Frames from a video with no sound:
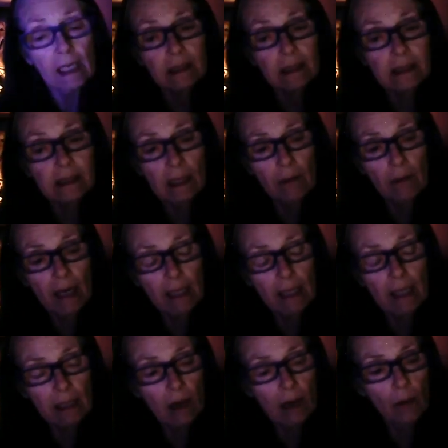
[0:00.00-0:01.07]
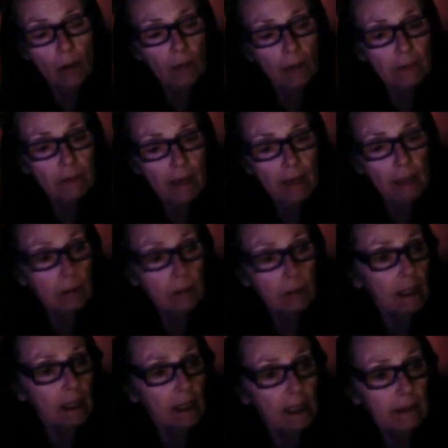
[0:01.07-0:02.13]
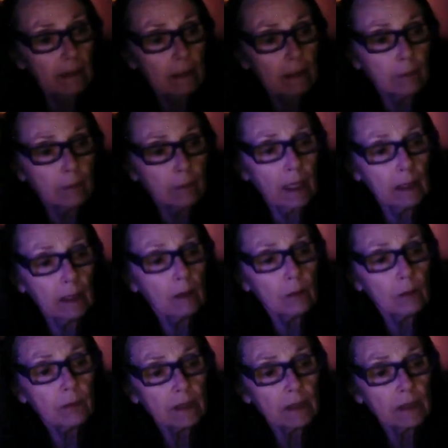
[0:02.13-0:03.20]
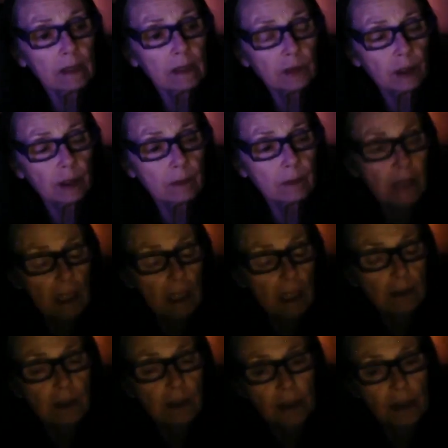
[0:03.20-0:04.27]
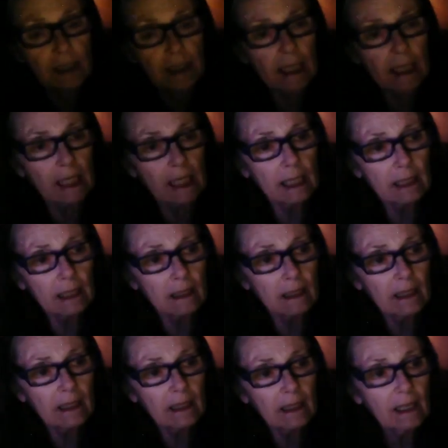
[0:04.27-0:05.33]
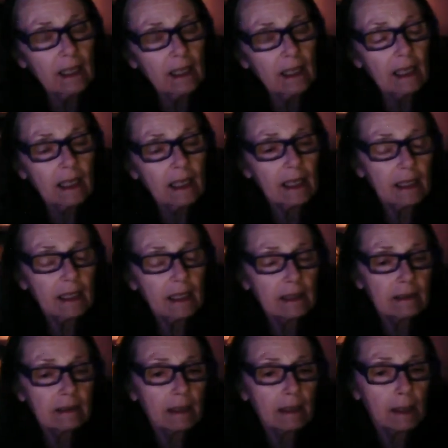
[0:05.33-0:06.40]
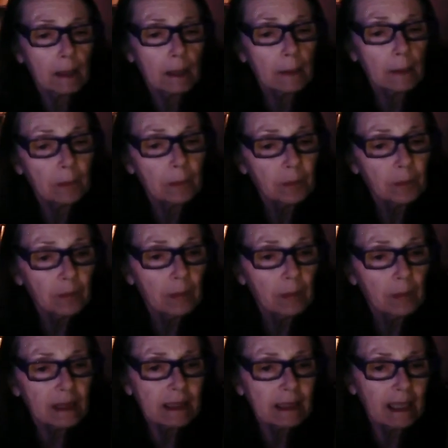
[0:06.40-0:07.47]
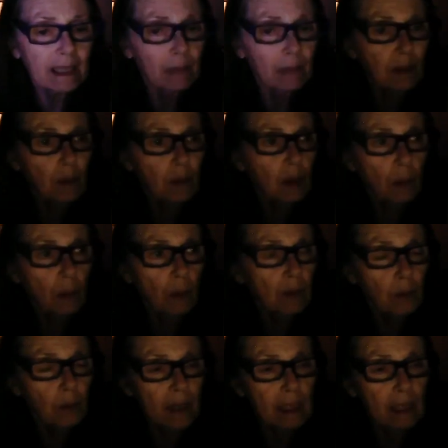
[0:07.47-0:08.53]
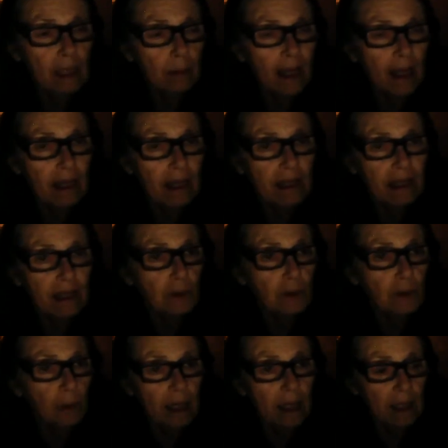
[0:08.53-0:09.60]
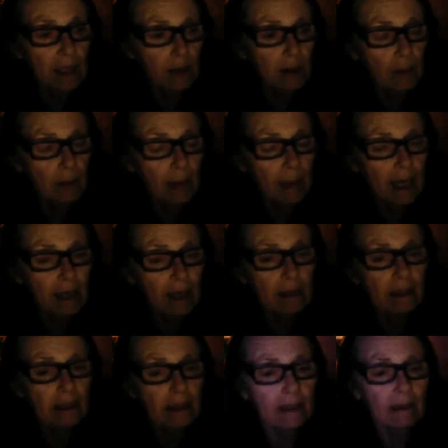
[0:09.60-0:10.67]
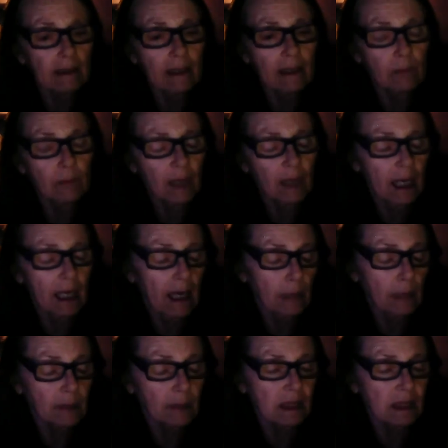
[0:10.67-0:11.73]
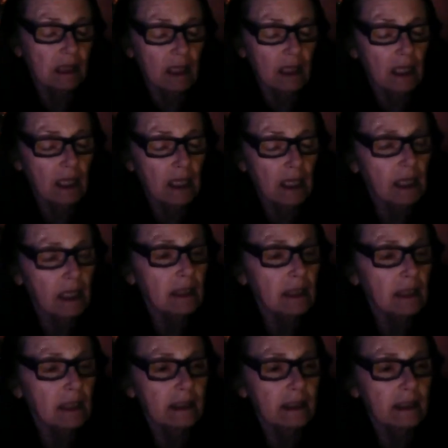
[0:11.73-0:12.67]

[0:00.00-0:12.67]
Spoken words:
so I had called the family to let them know that she was close to the end. And but see, I mean, we read about this, we hear about it, and when it happens to us,